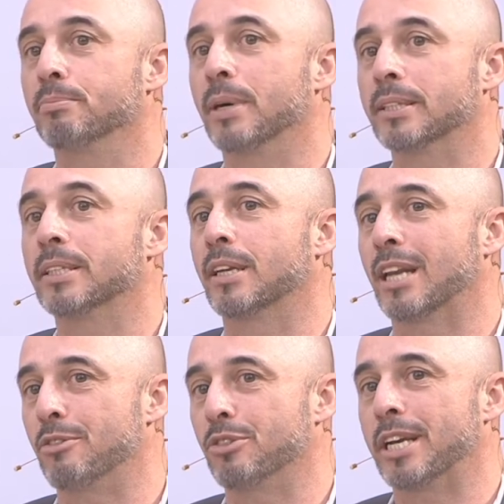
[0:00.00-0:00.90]
but the
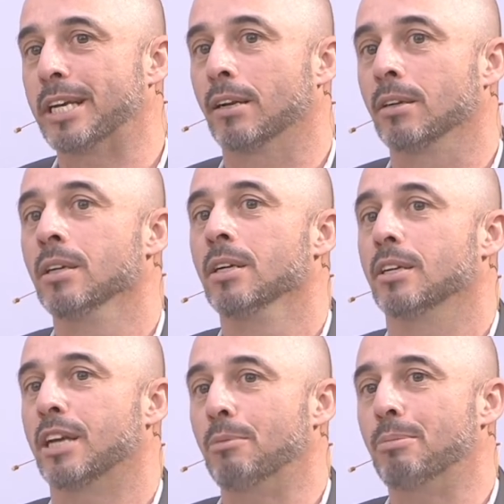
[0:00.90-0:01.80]
life cycle
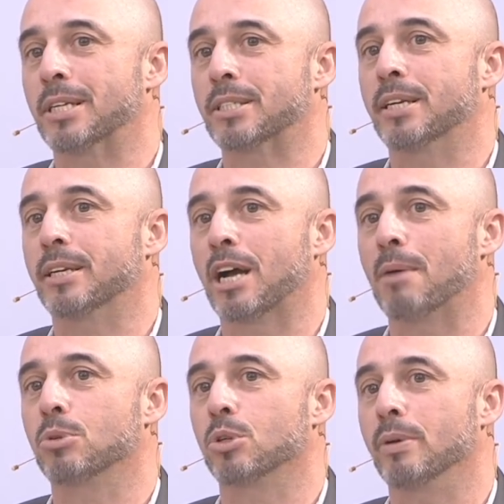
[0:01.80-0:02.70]
can be extended
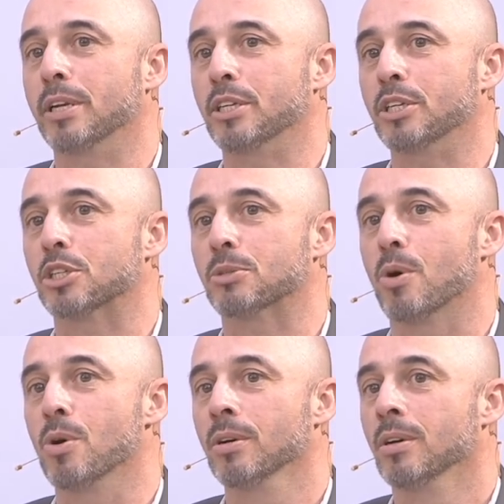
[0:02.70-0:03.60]
up to 20 years
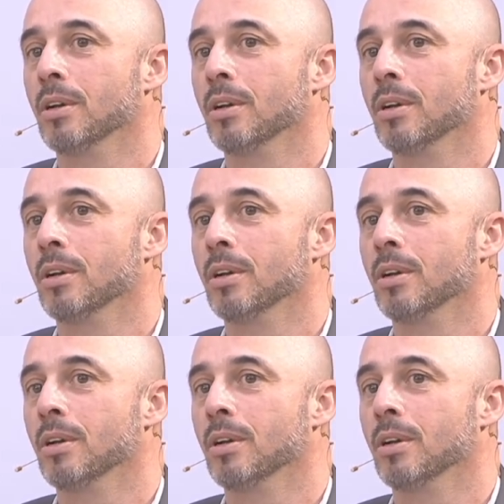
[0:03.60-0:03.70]
more.